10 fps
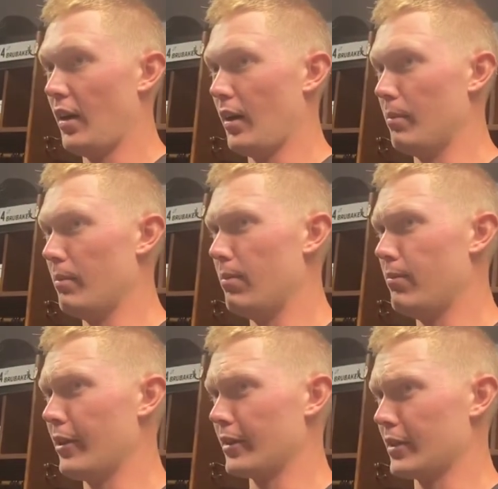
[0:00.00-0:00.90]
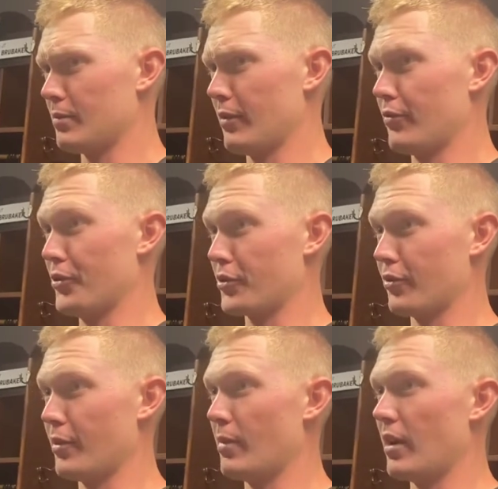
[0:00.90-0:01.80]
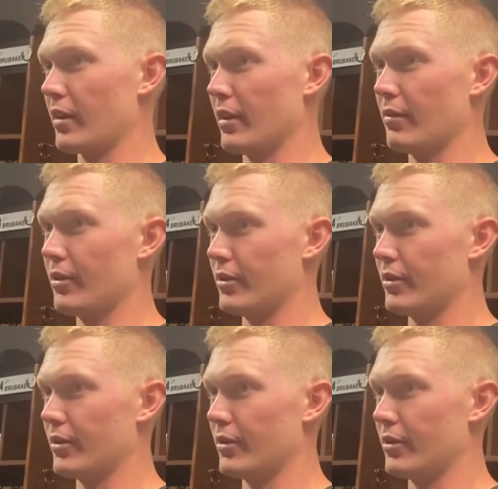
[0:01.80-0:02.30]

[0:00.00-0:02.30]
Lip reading: I think that's my first career balk ever.